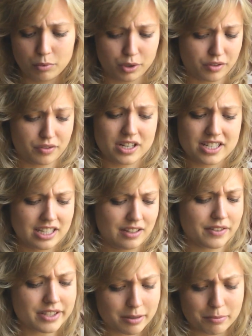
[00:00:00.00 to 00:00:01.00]
we're good friends, and
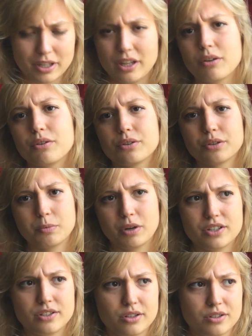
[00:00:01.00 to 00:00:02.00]
even some of the older
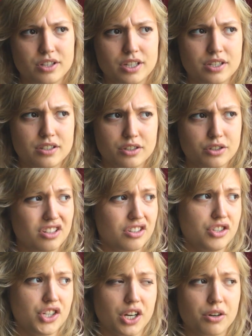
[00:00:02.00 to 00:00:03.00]
ones, there's
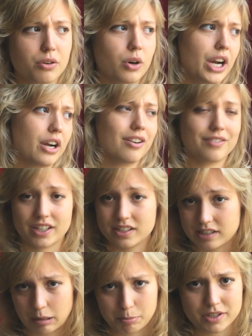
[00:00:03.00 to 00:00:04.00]
this general air of
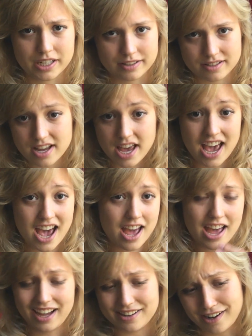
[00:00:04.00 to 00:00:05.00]
acceptance,
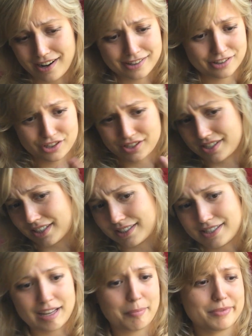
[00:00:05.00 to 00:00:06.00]
and not just
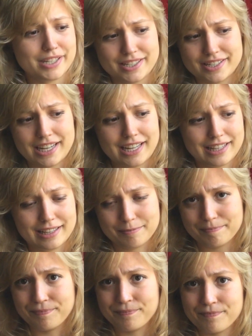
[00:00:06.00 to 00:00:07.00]
acceptance
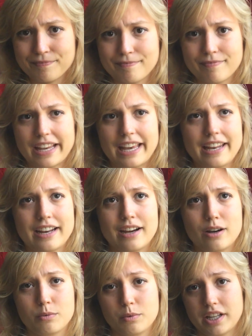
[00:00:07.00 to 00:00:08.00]
in
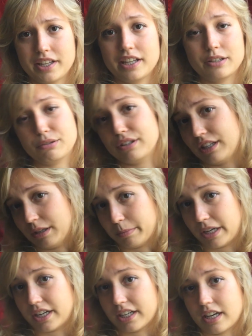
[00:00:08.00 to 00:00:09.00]
a, well, I can't do anything
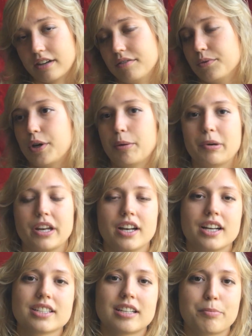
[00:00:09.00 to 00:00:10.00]
about it kind of way, but
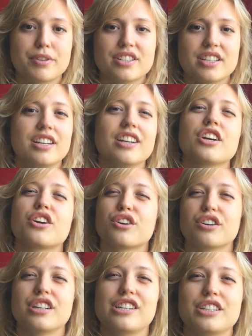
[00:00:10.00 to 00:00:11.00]
an acceptance in an
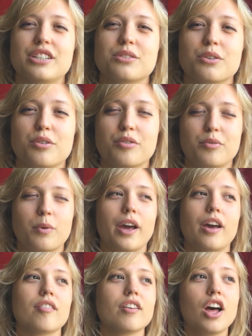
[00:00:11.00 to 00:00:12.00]
encouraging sort of
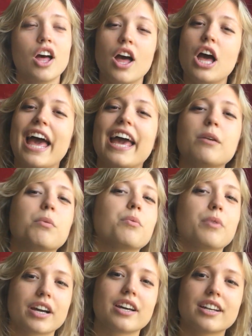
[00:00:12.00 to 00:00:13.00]
way of, hey, we
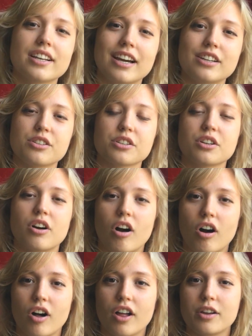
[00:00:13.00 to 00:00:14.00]
recognize your
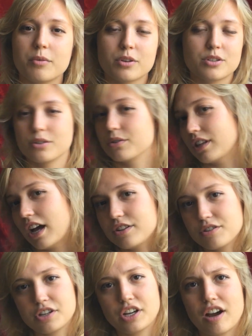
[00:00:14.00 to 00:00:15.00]
call and we're so
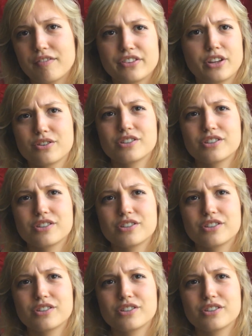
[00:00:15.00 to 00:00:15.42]
glad you're here.